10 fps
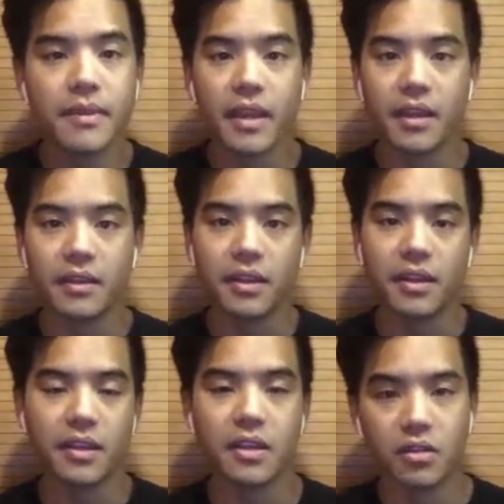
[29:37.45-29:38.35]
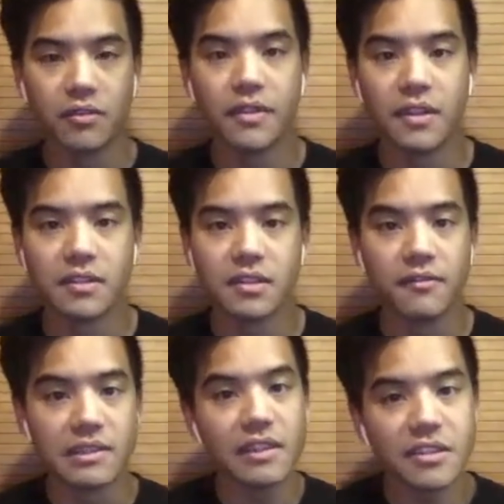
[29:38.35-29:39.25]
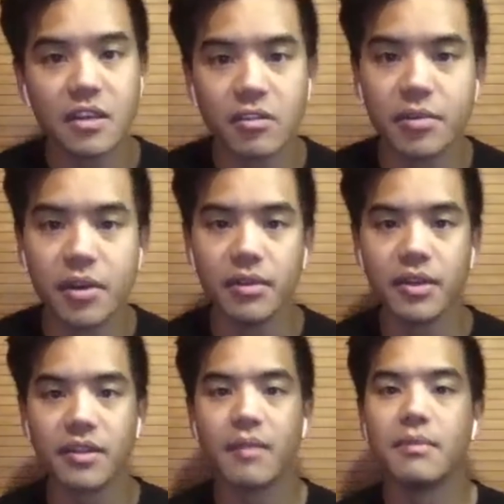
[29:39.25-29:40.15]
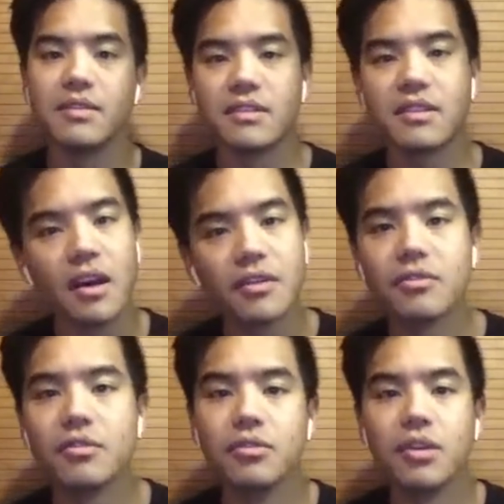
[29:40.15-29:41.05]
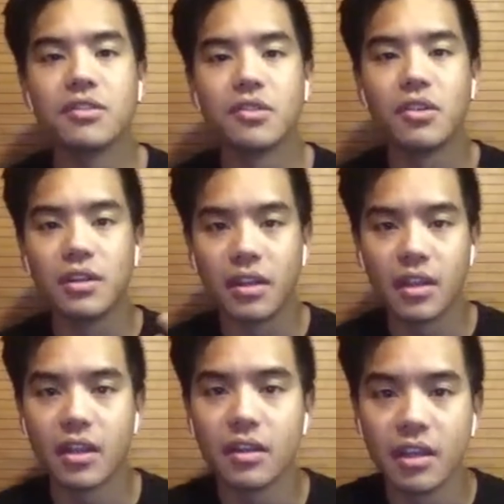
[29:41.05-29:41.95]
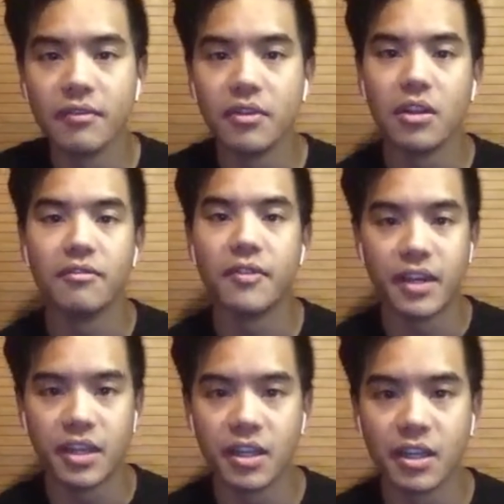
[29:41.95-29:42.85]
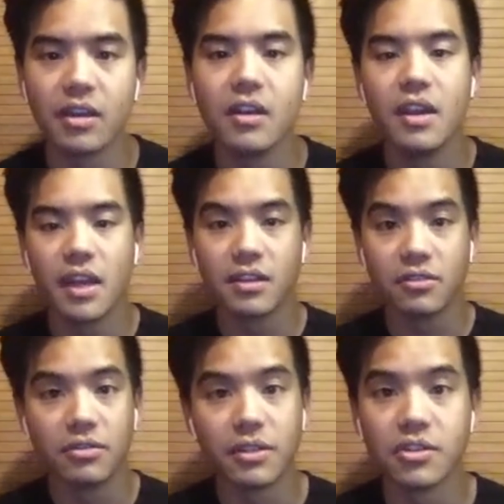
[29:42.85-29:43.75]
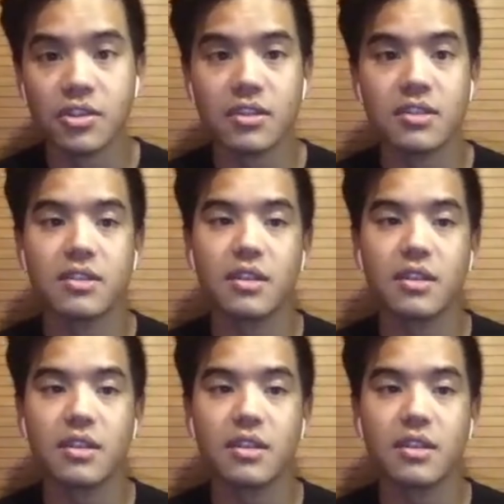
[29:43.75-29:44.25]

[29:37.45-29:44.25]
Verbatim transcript: And like, you know, if it's if it's listed on Republic, that means it's gone through a certain level of vetting and due diligence.